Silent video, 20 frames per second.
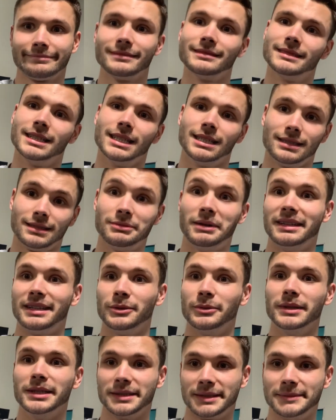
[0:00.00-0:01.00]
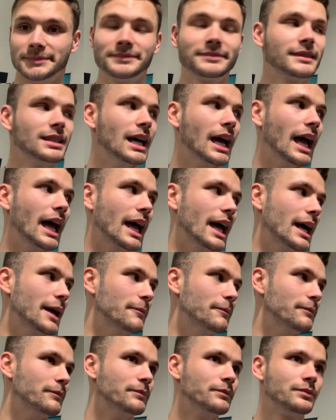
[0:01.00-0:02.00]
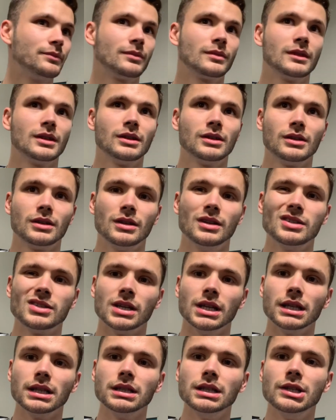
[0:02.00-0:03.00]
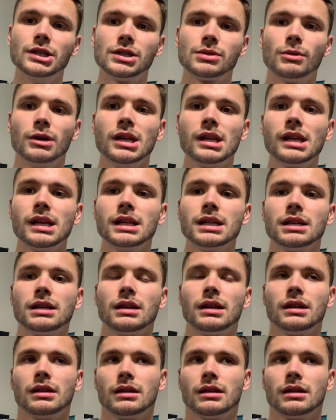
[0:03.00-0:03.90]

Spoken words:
That's what I deal with. You just want to